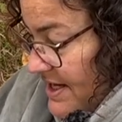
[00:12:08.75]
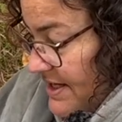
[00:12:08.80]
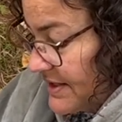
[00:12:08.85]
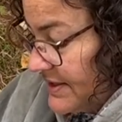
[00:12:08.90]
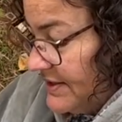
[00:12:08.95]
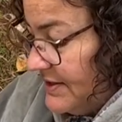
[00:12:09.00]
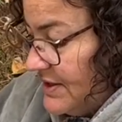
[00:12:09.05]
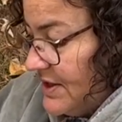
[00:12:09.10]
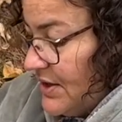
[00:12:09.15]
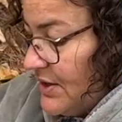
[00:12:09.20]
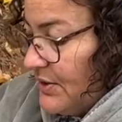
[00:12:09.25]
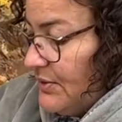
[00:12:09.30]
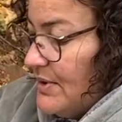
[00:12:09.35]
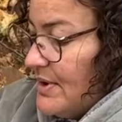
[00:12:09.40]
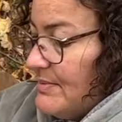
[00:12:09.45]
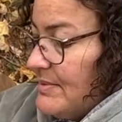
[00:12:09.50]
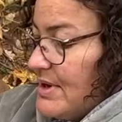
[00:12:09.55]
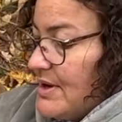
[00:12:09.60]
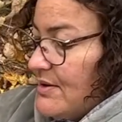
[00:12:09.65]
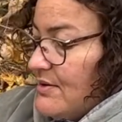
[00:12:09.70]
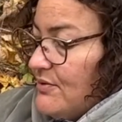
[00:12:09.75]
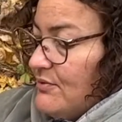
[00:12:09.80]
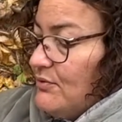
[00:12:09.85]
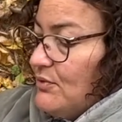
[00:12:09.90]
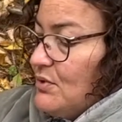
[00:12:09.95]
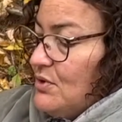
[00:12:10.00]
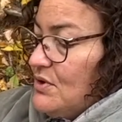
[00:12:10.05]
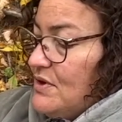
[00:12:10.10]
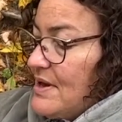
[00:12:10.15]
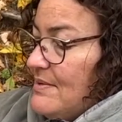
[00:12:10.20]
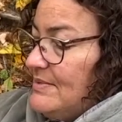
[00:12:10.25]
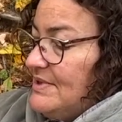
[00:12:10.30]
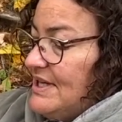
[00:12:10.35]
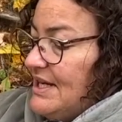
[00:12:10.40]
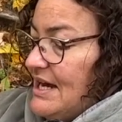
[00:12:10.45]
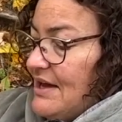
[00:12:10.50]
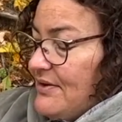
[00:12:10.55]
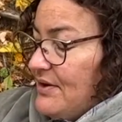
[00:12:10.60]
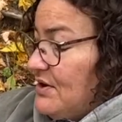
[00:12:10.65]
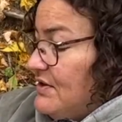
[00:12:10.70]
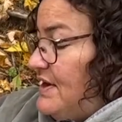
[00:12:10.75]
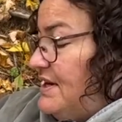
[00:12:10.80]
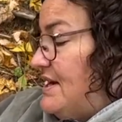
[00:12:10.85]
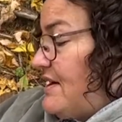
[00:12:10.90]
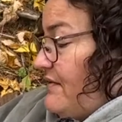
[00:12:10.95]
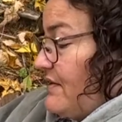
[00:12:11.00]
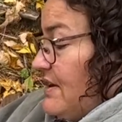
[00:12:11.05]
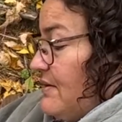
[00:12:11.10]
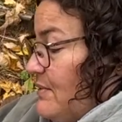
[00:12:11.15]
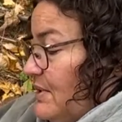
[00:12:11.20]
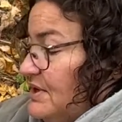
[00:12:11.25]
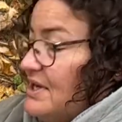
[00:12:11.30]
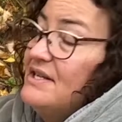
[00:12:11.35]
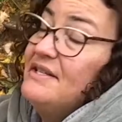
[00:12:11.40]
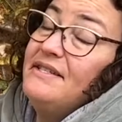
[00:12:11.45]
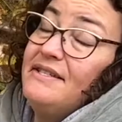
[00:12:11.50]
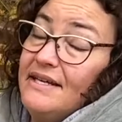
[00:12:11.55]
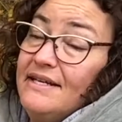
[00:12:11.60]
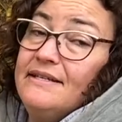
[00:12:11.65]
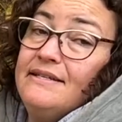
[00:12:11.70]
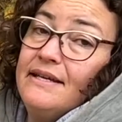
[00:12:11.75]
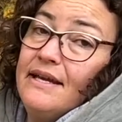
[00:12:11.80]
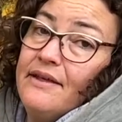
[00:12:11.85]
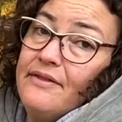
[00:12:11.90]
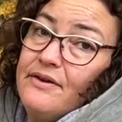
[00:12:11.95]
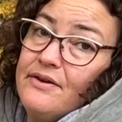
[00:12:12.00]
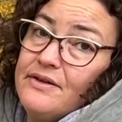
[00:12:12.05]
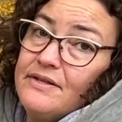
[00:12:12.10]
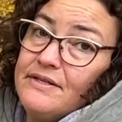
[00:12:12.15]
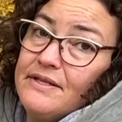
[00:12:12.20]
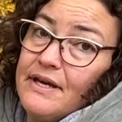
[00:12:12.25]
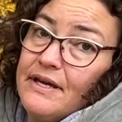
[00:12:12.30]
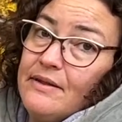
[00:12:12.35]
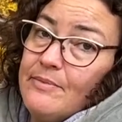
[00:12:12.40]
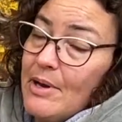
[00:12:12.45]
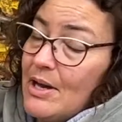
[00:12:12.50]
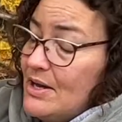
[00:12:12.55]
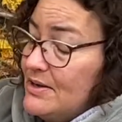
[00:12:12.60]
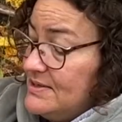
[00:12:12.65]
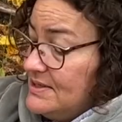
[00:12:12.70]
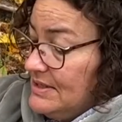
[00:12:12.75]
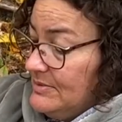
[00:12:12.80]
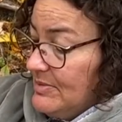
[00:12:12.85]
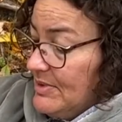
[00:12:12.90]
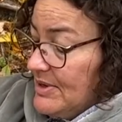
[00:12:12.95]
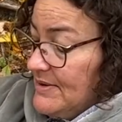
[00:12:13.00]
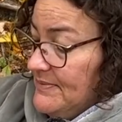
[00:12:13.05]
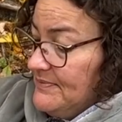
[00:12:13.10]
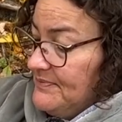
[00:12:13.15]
So I'm going to roll them together. They definitely will not stay together inside the box, but